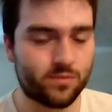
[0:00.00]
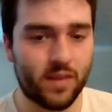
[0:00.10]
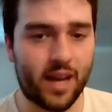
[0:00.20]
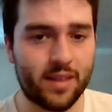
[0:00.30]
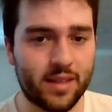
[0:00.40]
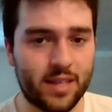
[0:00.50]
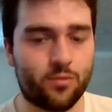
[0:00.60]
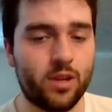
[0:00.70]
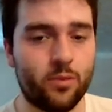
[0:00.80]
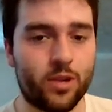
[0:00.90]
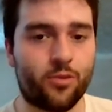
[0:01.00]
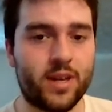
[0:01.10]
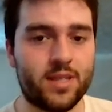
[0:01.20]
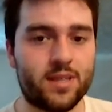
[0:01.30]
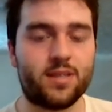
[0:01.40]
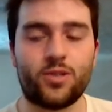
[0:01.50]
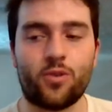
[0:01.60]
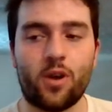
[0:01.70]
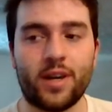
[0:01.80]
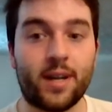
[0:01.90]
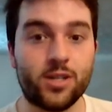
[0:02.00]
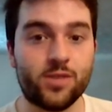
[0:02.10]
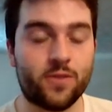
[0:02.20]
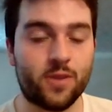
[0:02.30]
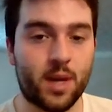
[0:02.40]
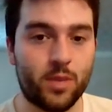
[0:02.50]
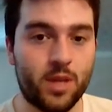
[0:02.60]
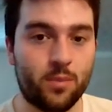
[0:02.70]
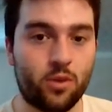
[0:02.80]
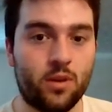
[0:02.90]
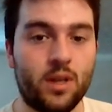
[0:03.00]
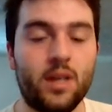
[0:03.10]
I think that's really what creates this strong connection for a lot of people